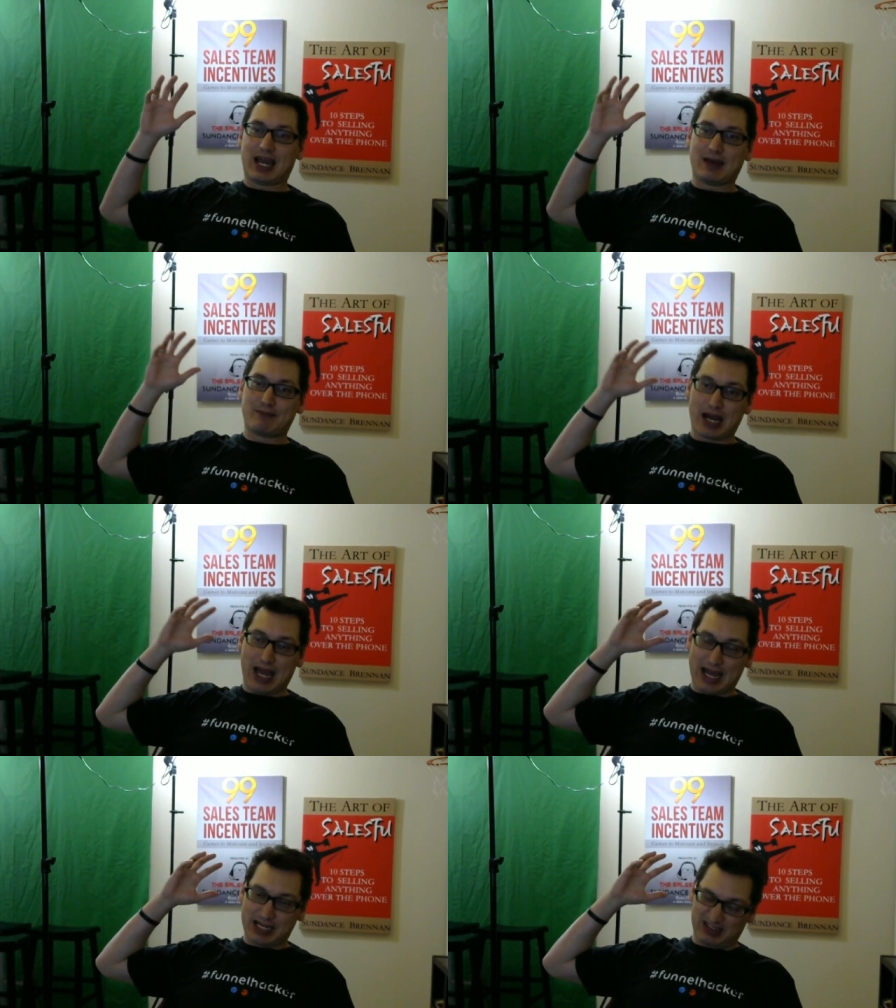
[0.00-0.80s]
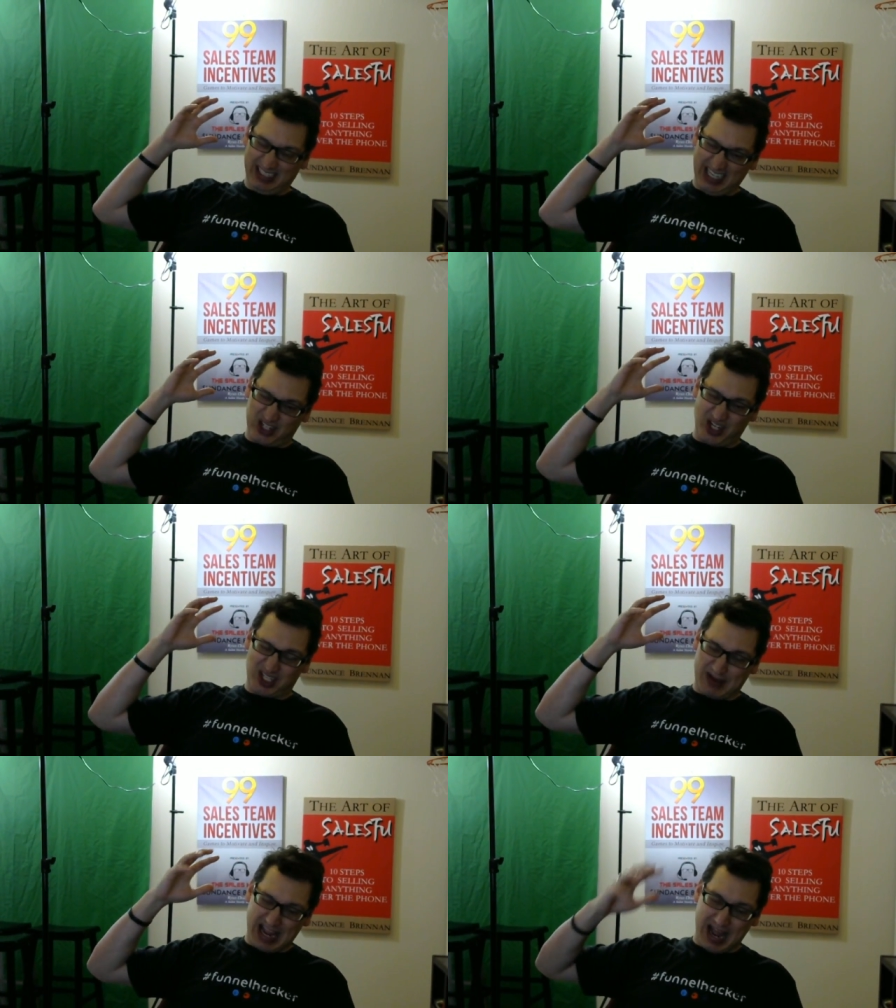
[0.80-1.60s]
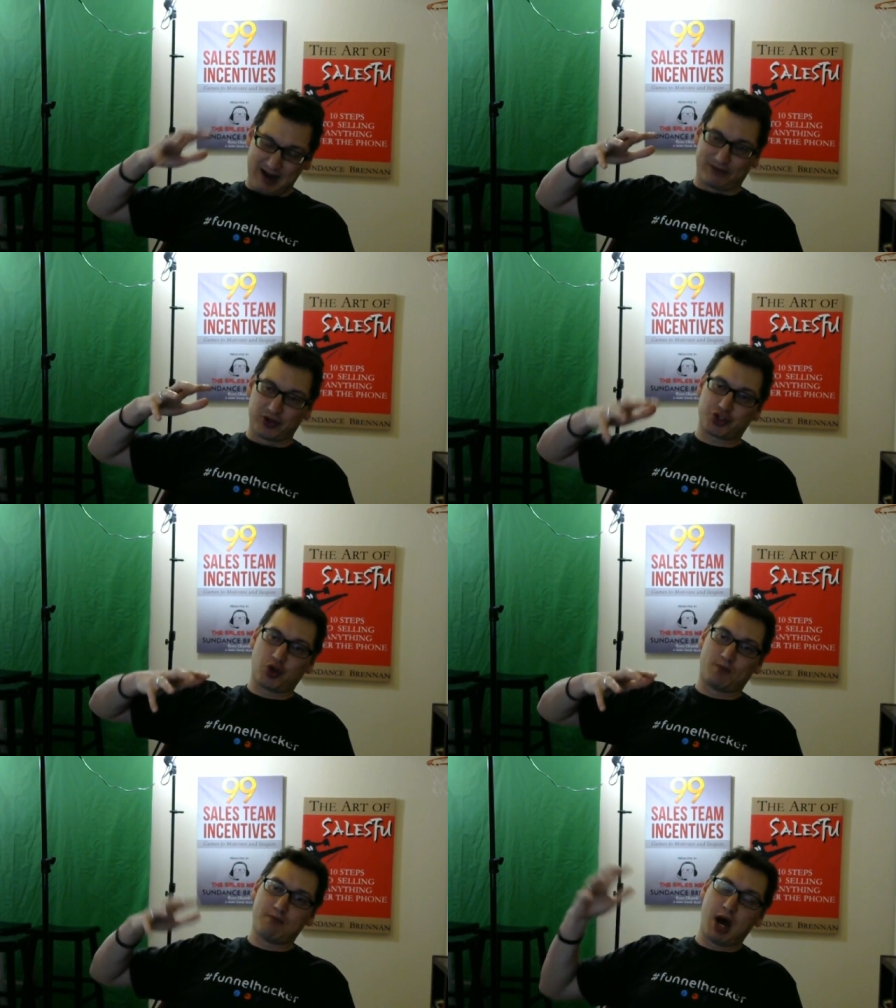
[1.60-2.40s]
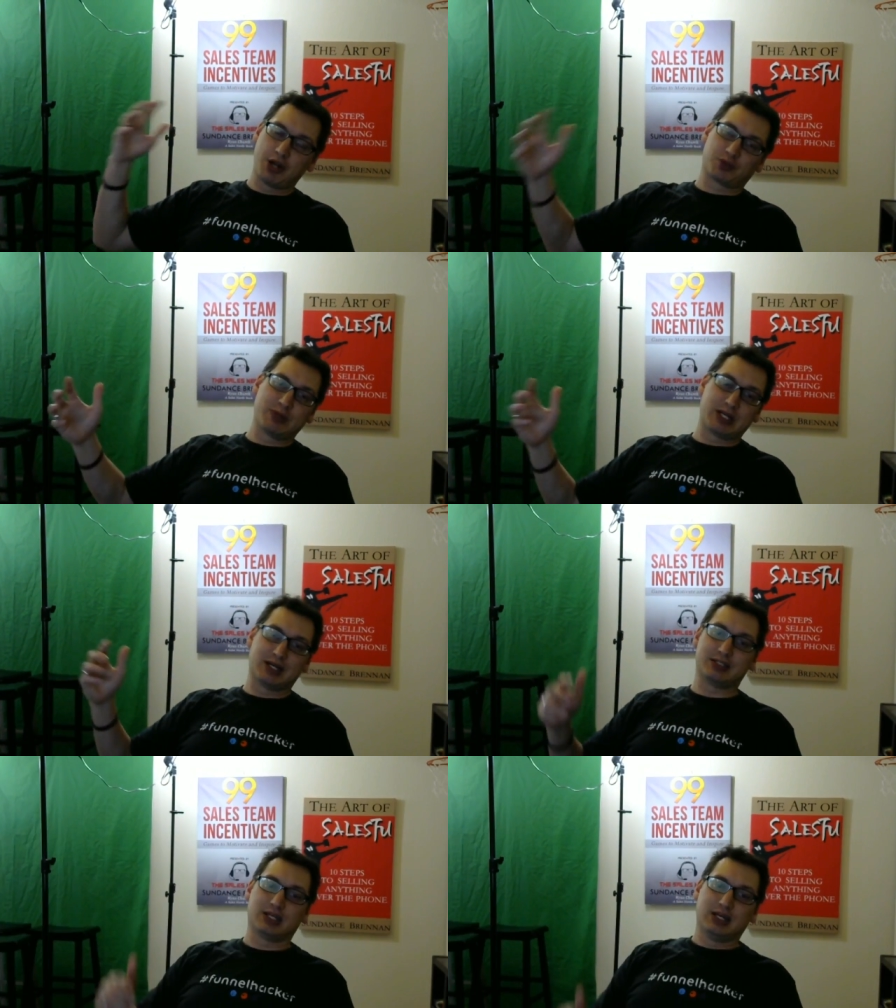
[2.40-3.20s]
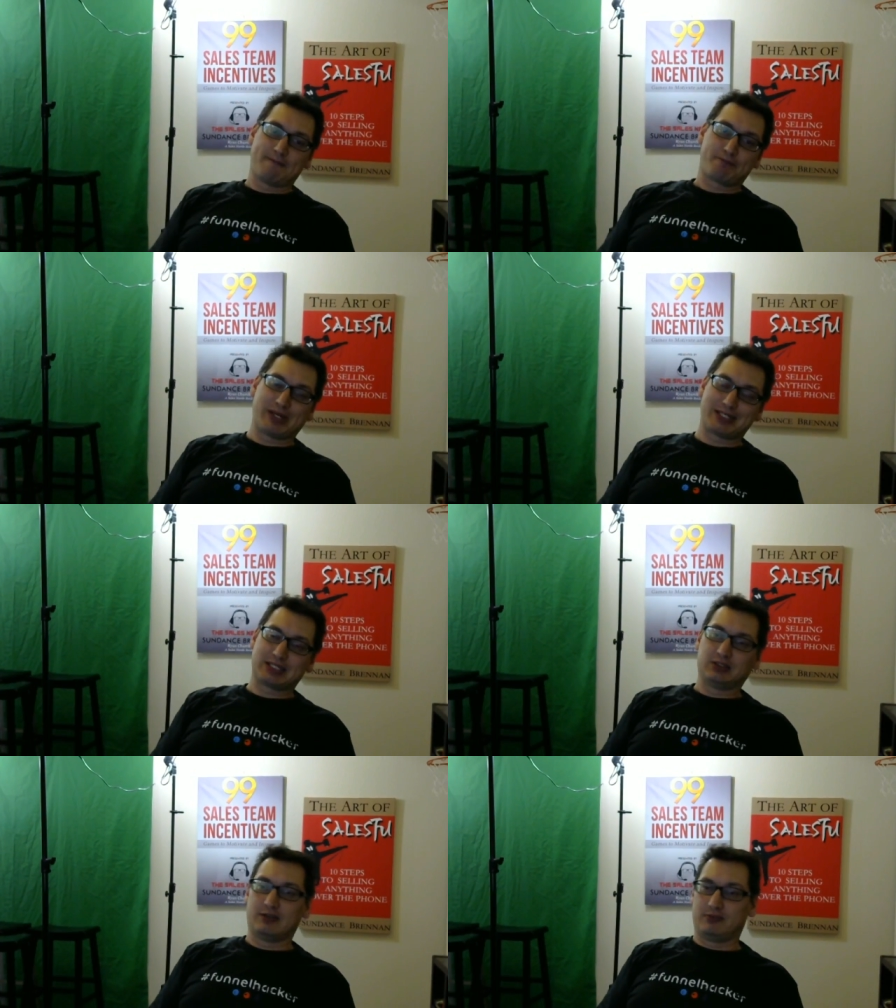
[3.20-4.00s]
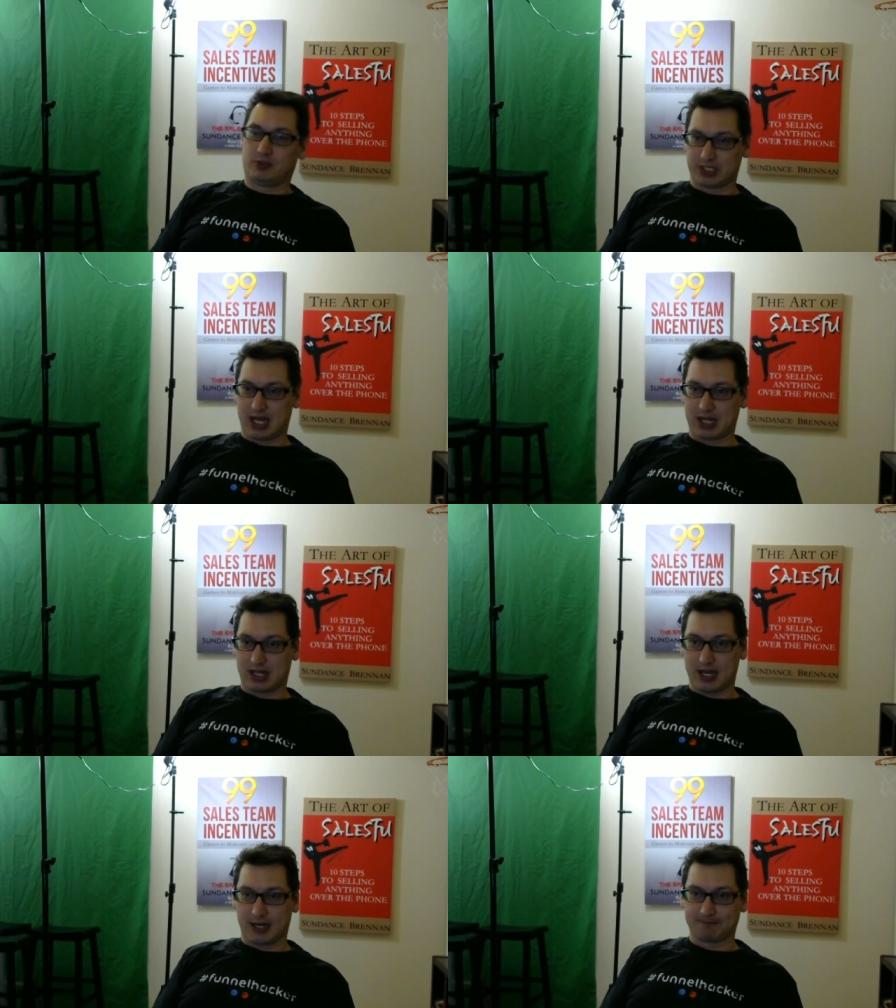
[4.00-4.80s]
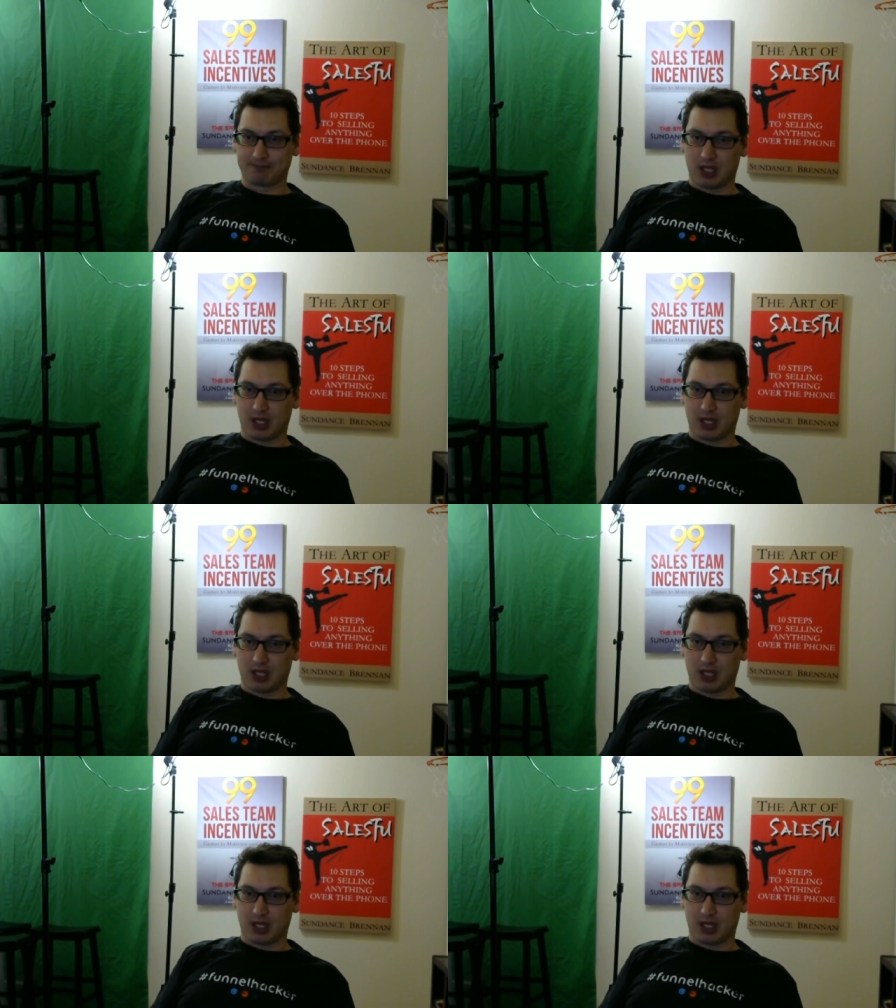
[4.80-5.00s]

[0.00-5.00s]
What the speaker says: And I had to increase my effort so much because my skill level was not there.